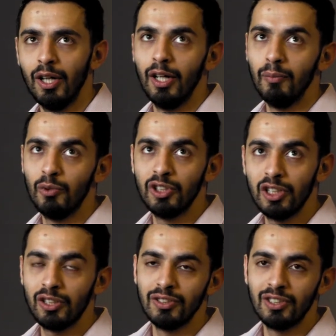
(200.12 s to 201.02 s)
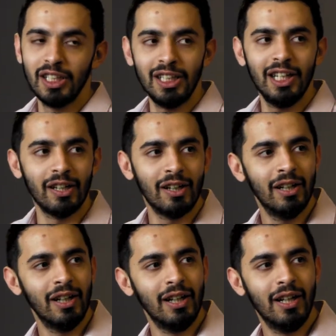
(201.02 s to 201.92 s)
positions a year
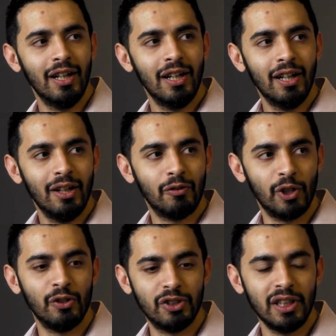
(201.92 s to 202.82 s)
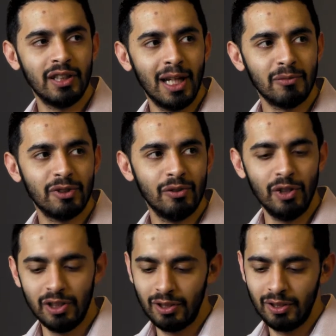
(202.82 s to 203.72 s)
for those exams,
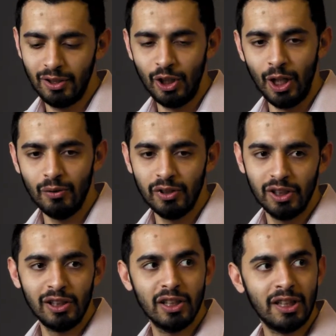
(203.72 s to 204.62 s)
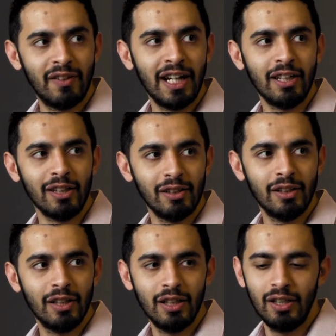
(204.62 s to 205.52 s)
which, the third ranking,
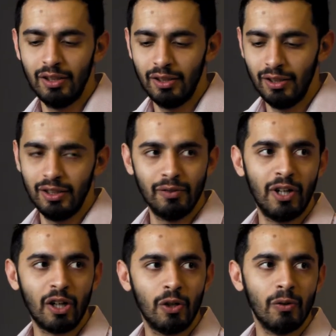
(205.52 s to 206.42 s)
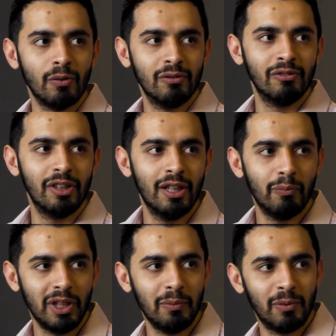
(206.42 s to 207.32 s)
the fuck all
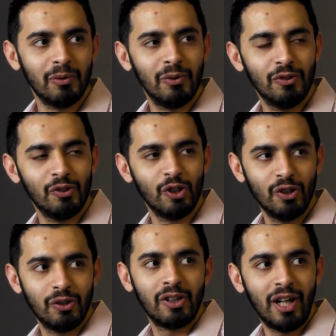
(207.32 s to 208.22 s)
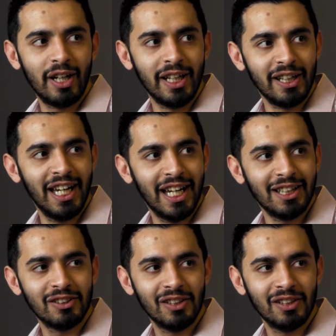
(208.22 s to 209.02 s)
people try and get.